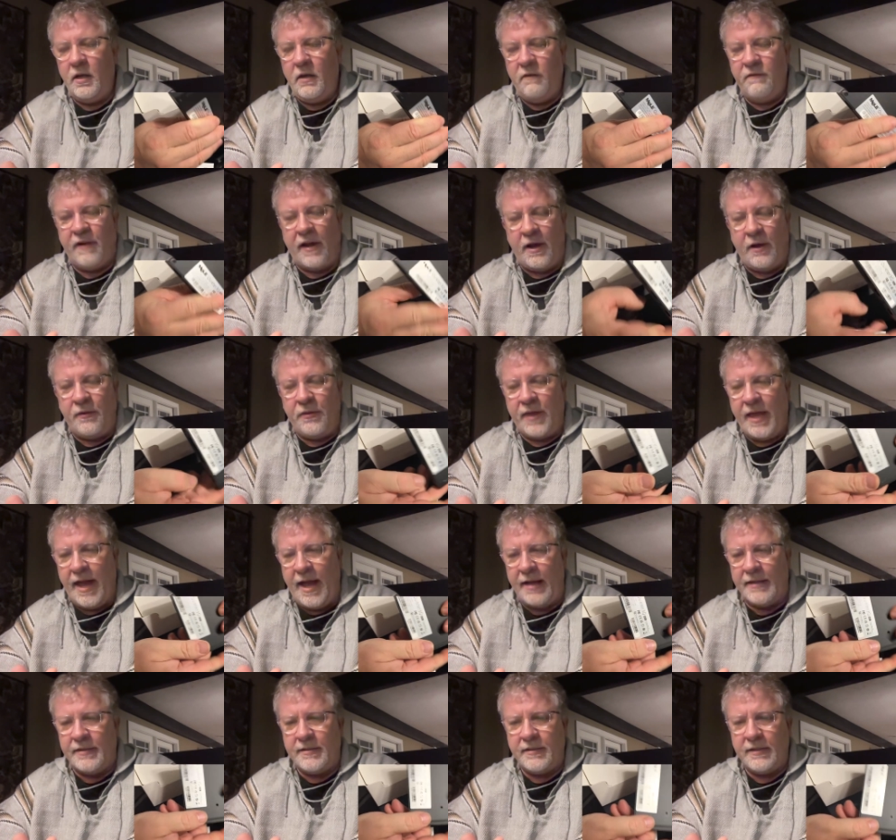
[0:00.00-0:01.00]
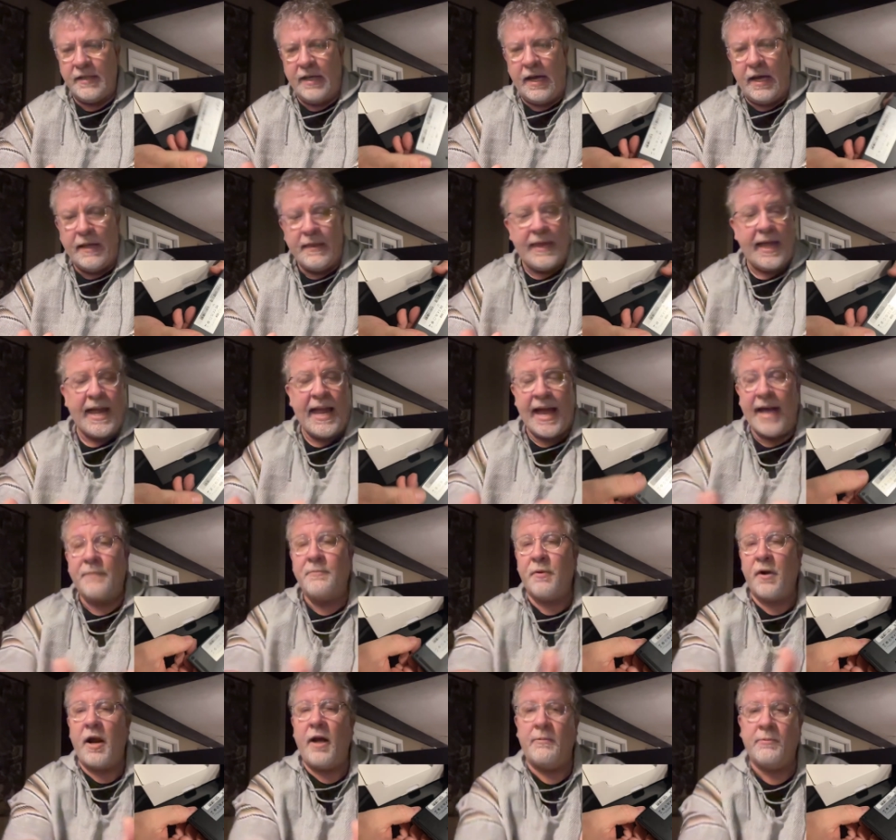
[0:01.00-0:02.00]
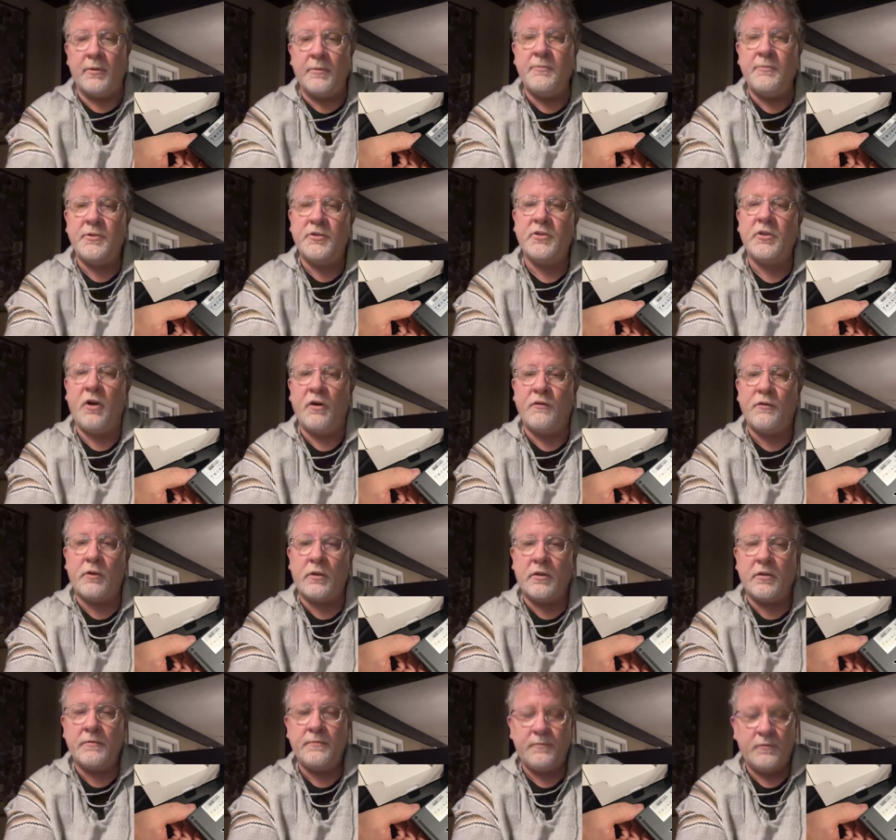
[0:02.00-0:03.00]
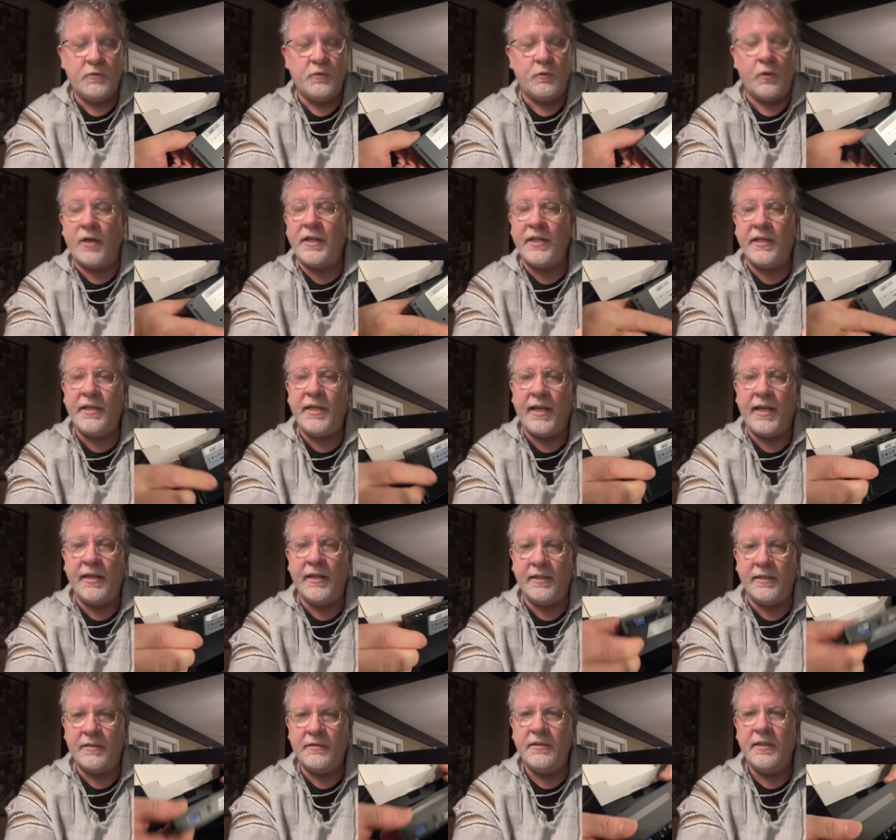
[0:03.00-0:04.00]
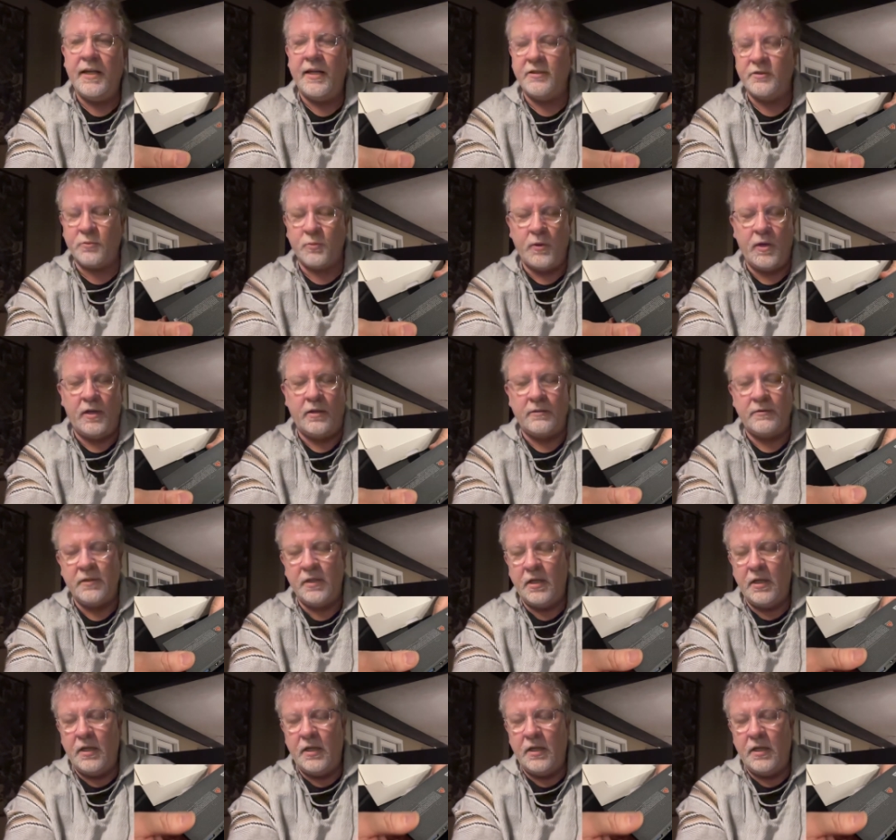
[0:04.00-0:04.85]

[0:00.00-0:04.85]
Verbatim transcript: found that uh, they had problems over running Nina as well.